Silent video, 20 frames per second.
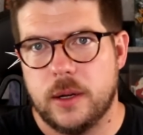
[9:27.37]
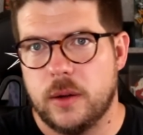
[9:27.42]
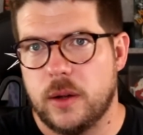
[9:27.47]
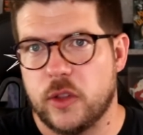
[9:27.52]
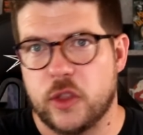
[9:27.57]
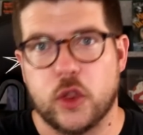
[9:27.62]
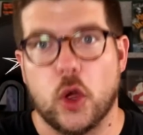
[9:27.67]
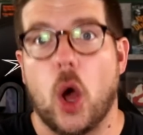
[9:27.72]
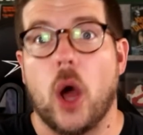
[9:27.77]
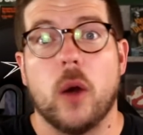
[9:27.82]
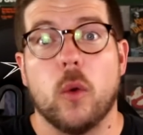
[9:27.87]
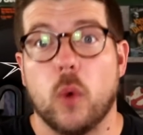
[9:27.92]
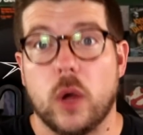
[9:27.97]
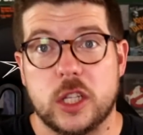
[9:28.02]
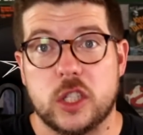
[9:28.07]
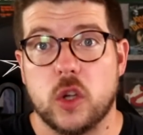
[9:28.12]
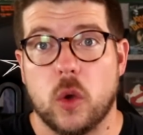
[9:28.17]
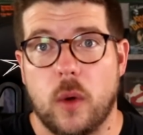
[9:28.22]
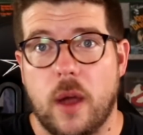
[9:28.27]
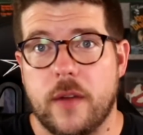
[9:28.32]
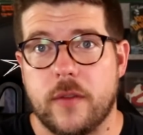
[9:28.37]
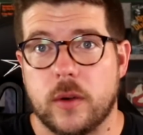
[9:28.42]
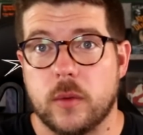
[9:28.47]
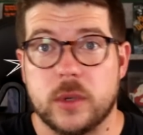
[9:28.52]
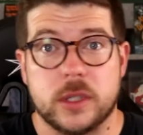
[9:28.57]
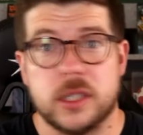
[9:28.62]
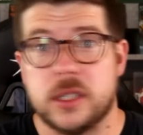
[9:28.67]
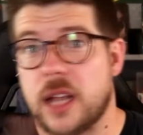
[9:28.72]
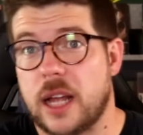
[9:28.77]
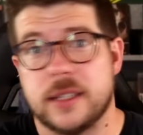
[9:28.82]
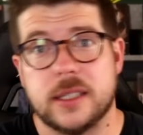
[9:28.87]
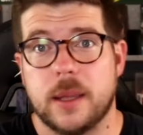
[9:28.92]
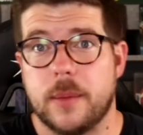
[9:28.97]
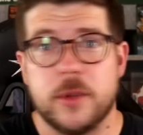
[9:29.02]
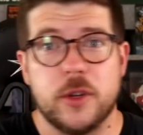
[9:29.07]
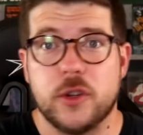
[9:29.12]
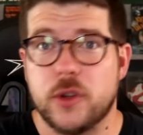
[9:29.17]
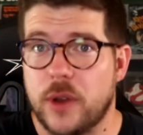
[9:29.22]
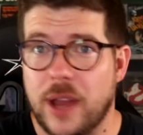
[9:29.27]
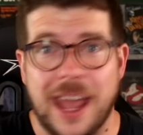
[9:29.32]
thought whatsoever, which is not something
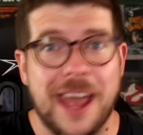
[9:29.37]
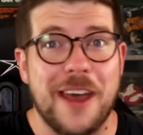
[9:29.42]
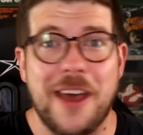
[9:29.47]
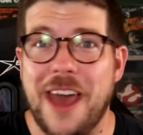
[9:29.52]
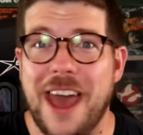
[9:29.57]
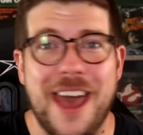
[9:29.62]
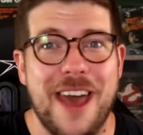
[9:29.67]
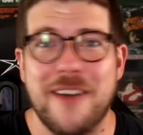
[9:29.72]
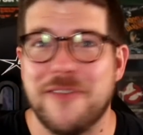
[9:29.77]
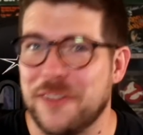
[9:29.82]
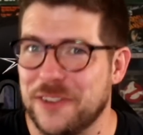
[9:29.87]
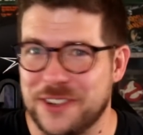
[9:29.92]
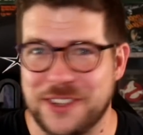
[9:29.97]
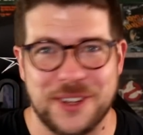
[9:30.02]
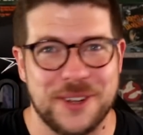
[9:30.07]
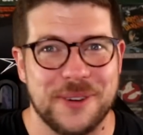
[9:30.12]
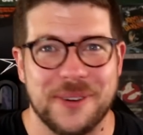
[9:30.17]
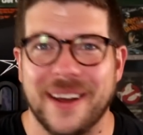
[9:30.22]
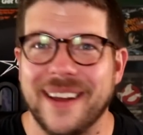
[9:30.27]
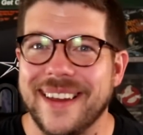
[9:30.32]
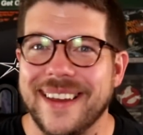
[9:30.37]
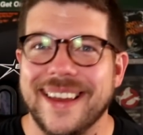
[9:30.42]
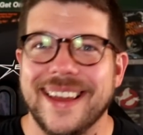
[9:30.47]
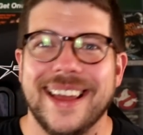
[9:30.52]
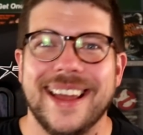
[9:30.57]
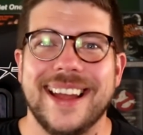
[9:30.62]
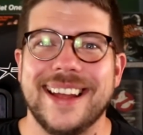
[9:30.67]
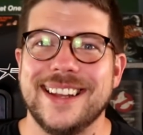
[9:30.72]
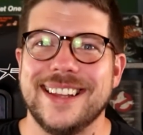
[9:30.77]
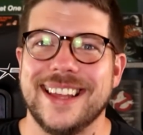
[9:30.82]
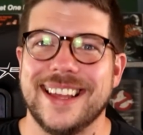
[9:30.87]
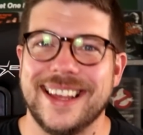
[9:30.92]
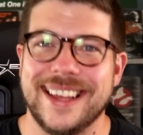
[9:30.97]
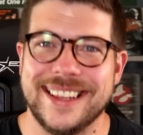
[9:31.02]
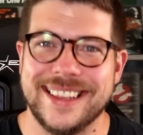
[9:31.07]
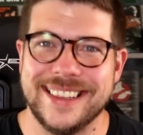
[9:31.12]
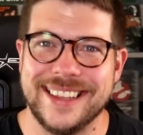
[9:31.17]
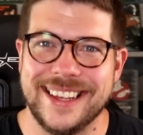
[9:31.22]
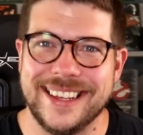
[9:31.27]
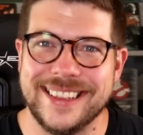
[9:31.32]
you should ever do in
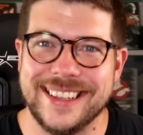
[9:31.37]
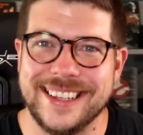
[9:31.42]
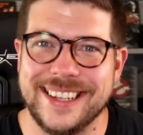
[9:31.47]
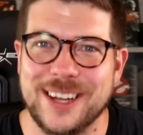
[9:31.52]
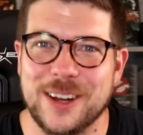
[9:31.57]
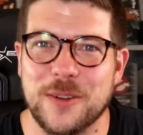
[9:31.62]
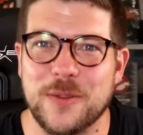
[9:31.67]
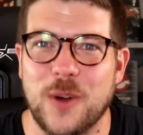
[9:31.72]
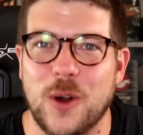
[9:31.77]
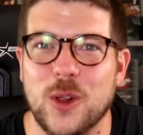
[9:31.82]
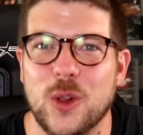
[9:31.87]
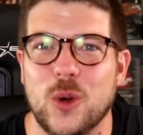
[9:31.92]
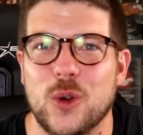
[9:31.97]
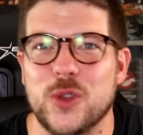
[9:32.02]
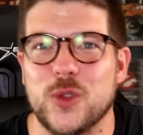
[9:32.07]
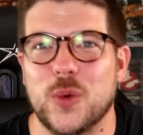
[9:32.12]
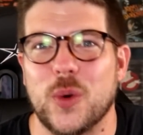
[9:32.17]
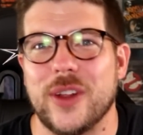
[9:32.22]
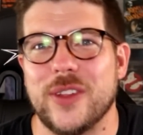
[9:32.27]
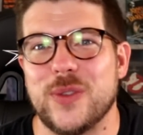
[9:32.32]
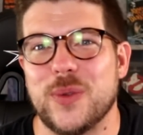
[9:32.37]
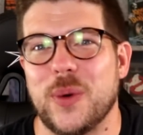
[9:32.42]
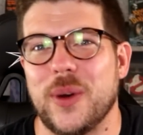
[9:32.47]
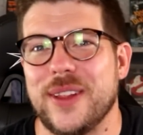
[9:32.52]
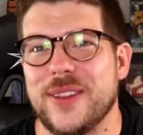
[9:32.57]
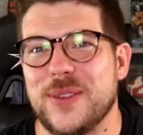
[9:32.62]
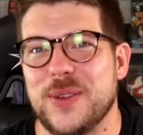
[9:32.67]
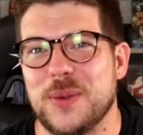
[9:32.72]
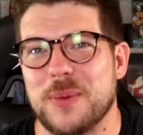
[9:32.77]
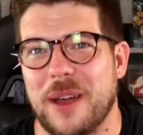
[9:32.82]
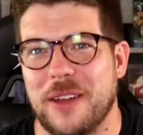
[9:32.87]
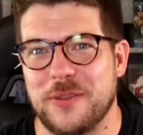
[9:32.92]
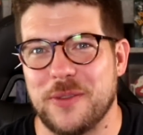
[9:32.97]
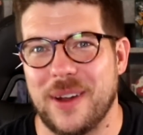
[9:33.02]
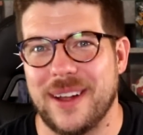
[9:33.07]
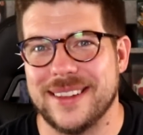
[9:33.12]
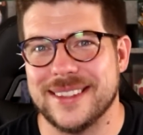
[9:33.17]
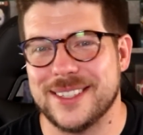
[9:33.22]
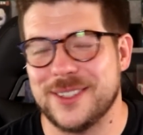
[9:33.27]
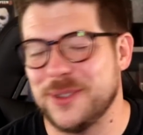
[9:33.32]
the year of our Lord 2022, my
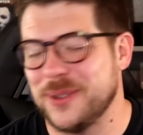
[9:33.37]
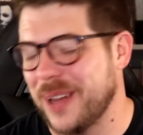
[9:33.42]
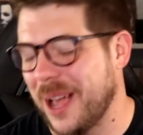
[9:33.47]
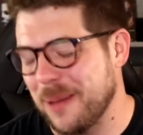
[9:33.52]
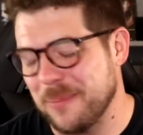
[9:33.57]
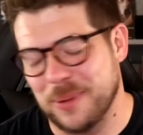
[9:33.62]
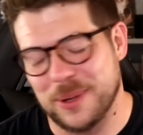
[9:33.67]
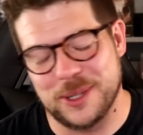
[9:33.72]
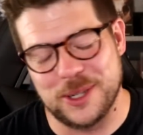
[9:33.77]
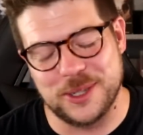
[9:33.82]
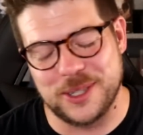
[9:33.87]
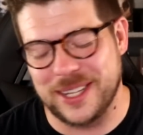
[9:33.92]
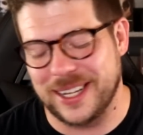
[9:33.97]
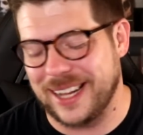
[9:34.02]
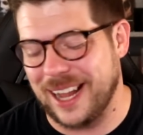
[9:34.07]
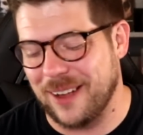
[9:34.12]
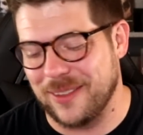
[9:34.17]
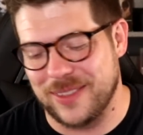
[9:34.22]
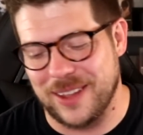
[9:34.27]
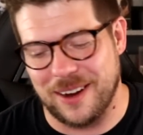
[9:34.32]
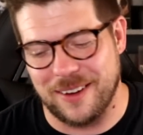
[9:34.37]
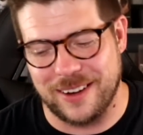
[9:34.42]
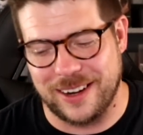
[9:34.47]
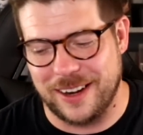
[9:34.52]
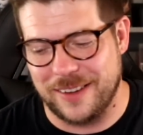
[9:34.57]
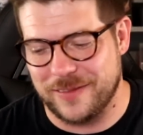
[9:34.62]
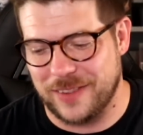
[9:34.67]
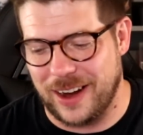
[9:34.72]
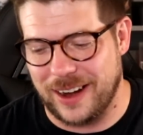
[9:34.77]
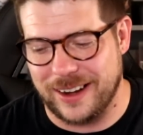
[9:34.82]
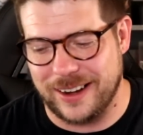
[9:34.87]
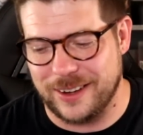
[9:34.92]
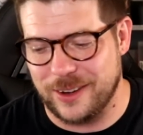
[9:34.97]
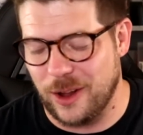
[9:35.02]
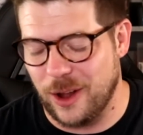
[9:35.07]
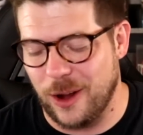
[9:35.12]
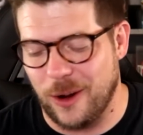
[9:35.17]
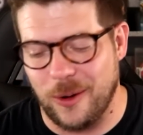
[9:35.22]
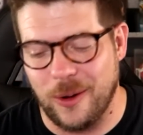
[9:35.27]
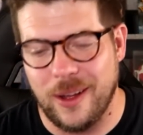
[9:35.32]
friends. Do not put your dick out there uninvited.
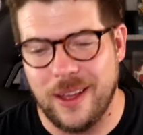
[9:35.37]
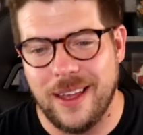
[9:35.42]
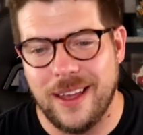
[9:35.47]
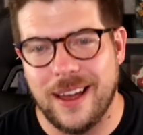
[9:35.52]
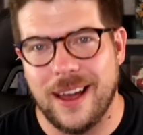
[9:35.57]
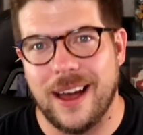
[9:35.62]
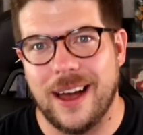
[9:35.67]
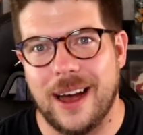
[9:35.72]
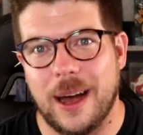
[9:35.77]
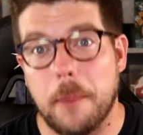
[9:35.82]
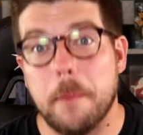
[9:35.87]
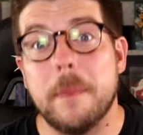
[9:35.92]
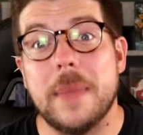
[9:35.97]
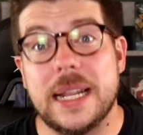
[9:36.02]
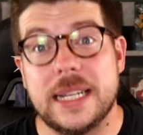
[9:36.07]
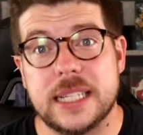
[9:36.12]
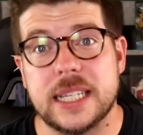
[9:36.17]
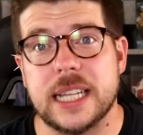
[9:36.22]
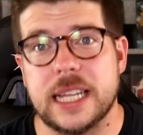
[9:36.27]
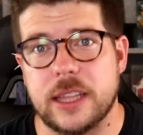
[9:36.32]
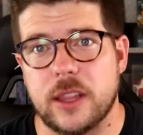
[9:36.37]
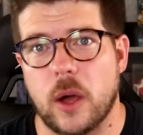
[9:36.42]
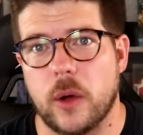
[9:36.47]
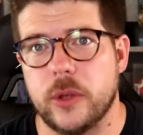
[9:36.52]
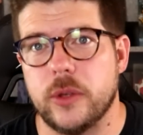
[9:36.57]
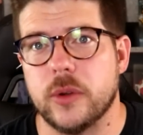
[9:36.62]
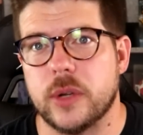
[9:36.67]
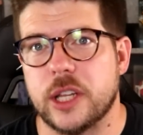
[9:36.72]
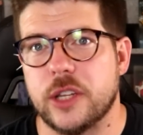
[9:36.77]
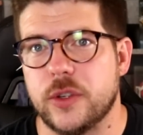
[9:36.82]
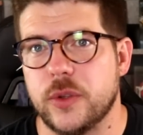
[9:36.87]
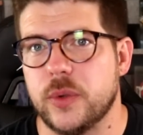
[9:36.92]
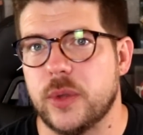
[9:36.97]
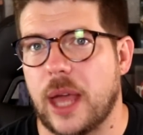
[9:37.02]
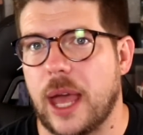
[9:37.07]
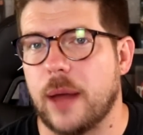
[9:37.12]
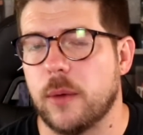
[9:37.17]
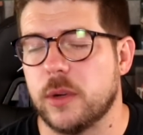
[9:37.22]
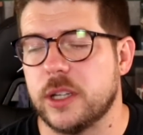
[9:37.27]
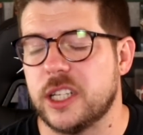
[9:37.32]
No. Mentally, though, you can do
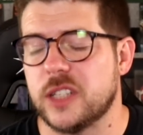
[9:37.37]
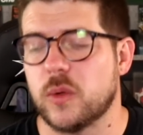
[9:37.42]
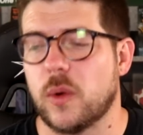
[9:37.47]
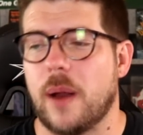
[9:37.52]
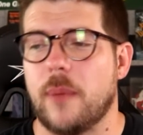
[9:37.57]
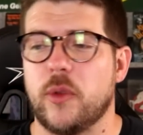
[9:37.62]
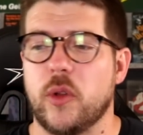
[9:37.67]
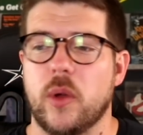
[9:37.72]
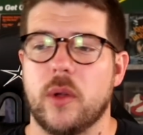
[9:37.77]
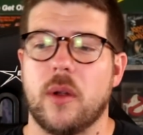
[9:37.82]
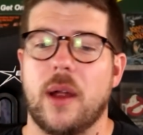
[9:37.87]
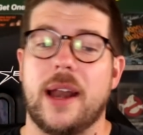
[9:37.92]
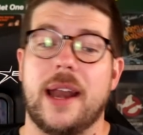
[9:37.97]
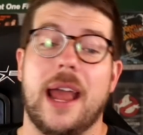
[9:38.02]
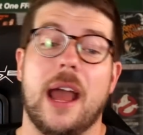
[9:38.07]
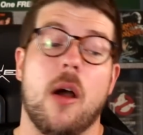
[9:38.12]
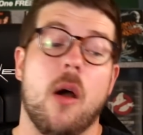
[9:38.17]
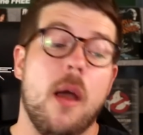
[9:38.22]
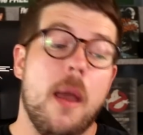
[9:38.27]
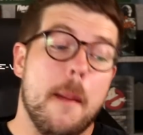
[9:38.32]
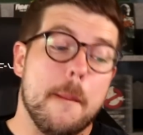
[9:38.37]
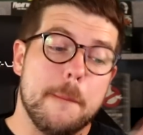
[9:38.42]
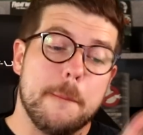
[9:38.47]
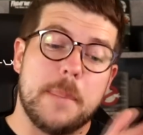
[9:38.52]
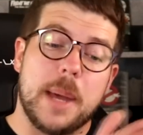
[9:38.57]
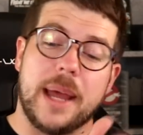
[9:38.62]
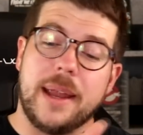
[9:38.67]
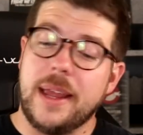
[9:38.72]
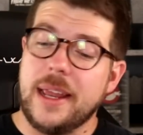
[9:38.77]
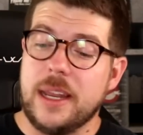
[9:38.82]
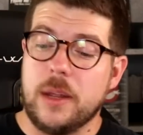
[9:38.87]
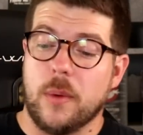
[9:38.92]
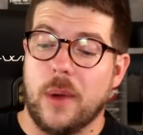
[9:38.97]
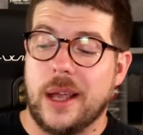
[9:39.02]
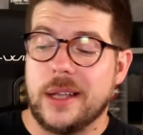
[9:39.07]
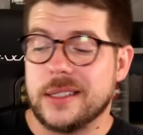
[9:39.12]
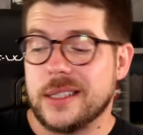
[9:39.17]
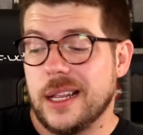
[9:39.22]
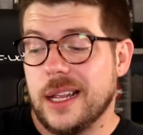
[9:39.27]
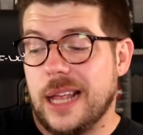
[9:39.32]
that, which is what I'm doing right now. But
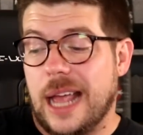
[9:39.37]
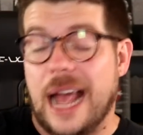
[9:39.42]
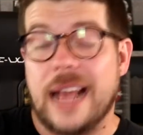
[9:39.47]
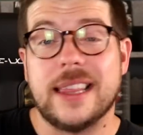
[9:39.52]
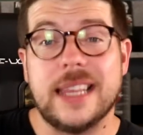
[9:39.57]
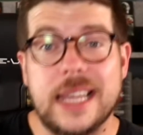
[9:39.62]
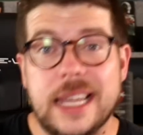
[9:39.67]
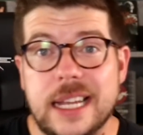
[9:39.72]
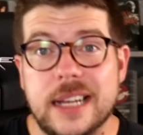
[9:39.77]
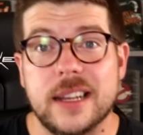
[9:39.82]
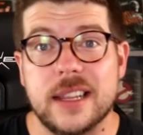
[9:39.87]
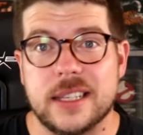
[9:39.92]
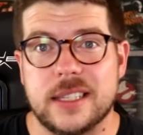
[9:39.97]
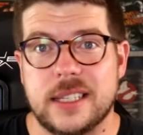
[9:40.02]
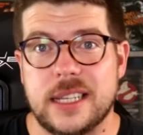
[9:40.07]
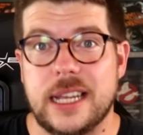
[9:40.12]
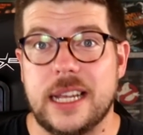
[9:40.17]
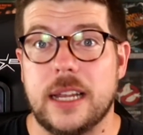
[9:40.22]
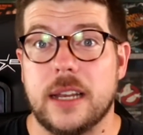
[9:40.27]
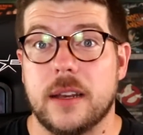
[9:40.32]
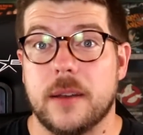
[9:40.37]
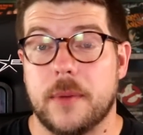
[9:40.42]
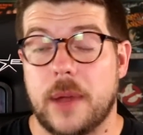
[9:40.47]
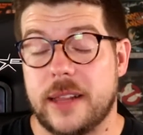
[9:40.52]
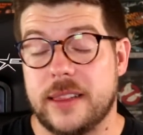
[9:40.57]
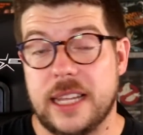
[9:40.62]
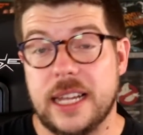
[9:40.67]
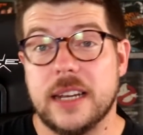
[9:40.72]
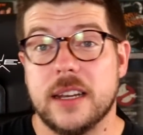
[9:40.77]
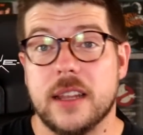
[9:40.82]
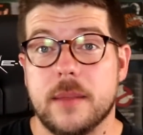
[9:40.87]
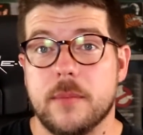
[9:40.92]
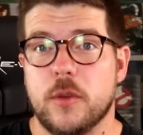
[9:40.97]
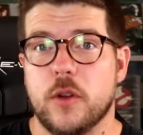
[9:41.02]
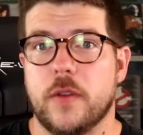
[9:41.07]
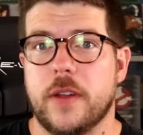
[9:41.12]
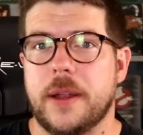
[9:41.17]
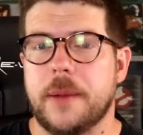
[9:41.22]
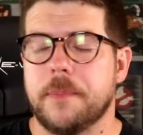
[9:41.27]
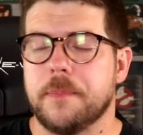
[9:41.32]
anyways, at the end of the
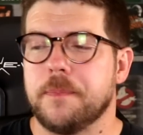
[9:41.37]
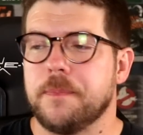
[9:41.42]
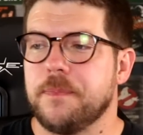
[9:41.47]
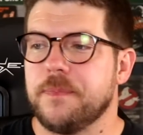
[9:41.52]
movie,